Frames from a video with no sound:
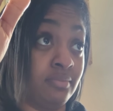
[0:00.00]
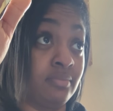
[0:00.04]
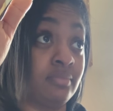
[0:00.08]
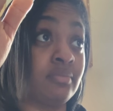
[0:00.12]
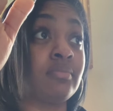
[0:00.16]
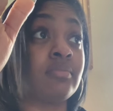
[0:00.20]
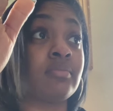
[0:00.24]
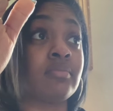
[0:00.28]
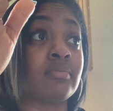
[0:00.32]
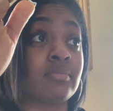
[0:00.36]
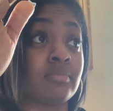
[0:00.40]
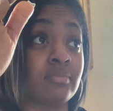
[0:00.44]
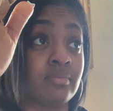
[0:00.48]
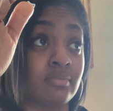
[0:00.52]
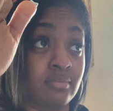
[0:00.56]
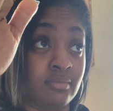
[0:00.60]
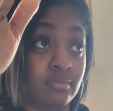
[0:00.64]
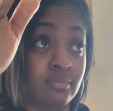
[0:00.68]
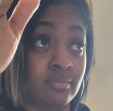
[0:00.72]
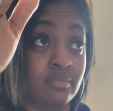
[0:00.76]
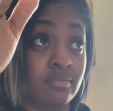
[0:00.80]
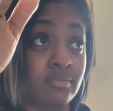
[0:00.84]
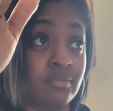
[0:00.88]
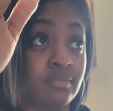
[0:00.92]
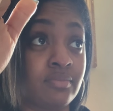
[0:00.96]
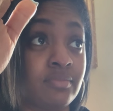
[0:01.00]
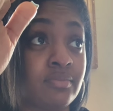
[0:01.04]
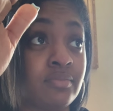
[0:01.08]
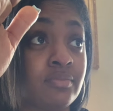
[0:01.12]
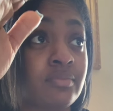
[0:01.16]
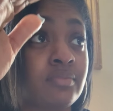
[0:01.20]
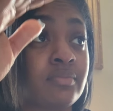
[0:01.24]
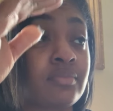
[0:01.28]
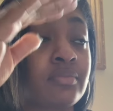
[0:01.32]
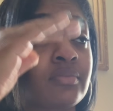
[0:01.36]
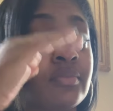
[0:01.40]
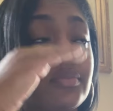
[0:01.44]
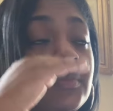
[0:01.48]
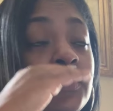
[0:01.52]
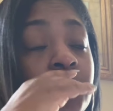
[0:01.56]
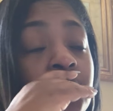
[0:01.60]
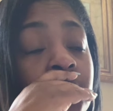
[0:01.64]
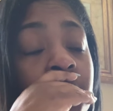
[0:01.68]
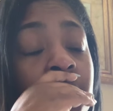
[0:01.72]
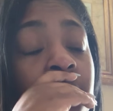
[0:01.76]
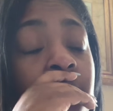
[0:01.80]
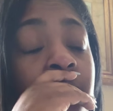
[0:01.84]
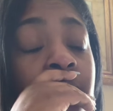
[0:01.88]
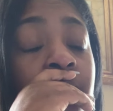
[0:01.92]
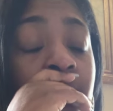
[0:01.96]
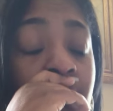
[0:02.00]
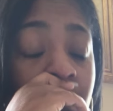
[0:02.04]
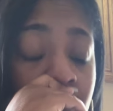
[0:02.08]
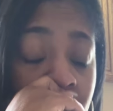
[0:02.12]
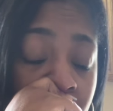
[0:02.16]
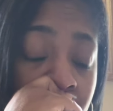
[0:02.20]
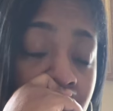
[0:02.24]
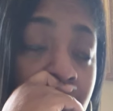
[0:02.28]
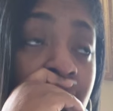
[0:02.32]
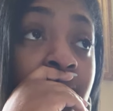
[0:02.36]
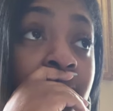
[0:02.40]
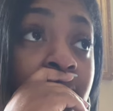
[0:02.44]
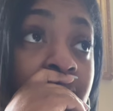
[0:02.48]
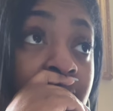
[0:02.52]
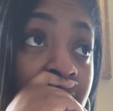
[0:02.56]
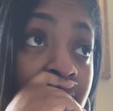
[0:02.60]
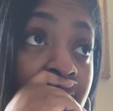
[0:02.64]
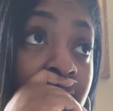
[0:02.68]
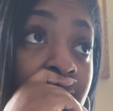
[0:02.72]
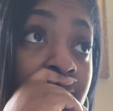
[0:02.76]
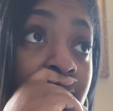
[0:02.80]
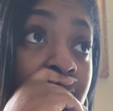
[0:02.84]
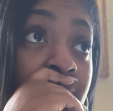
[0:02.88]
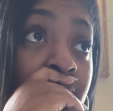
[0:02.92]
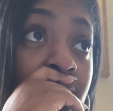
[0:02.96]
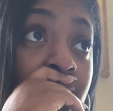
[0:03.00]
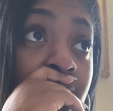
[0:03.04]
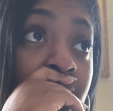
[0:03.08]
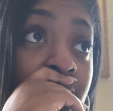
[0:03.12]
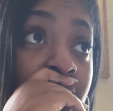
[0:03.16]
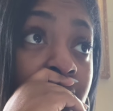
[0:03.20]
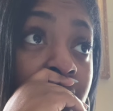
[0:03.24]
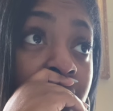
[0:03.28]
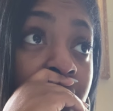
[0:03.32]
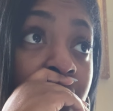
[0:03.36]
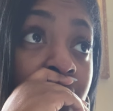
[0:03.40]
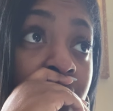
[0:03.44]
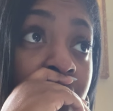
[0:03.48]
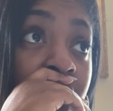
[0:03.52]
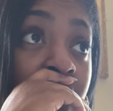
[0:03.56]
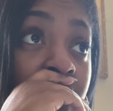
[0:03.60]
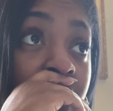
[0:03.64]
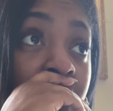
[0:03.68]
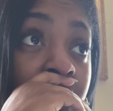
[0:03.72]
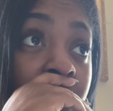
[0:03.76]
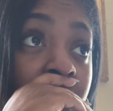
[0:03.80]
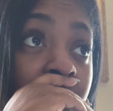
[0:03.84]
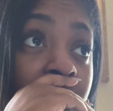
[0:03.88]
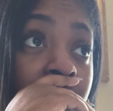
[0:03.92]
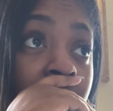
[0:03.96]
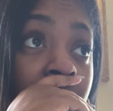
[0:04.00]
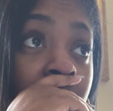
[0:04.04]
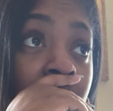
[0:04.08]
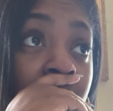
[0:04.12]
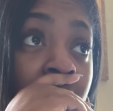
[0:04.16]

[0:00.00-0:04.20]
So do not, if it's an emergency, do not do any vitals.